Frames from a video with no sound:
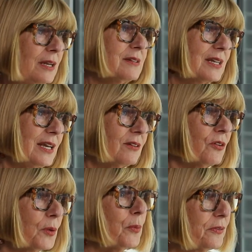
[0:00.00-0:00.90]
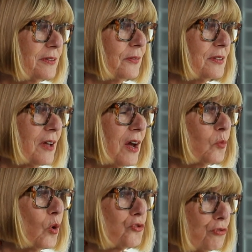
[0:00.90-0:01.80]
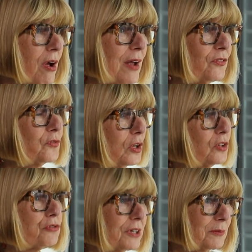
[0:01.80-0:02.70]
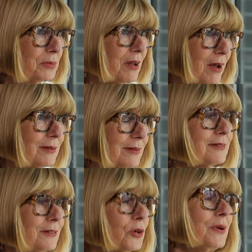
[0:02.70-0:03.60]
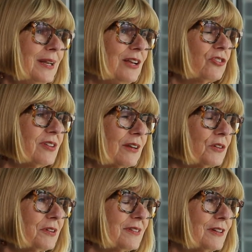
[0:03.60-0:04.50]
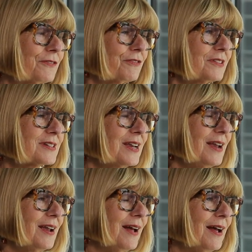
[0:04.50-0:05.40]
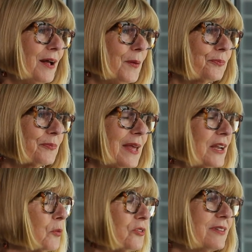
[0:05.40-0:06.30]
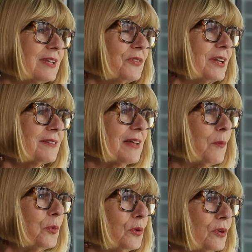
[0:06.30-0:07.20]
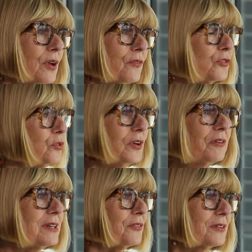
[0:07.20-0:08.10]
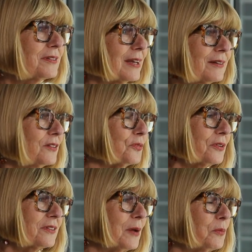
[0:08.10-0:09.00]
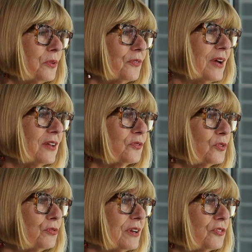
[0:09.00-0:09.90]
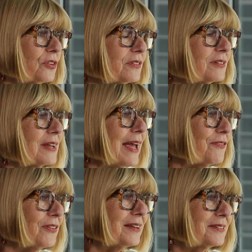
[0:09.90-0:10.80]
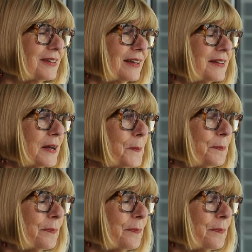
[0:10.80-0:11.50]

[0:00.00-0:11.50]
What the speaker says: and indeed on the positive side, what drives voluntary compliance, in each sector it's different. And I would just give an example of two very different sectors, for example, the fast food restaurants and cafes sector,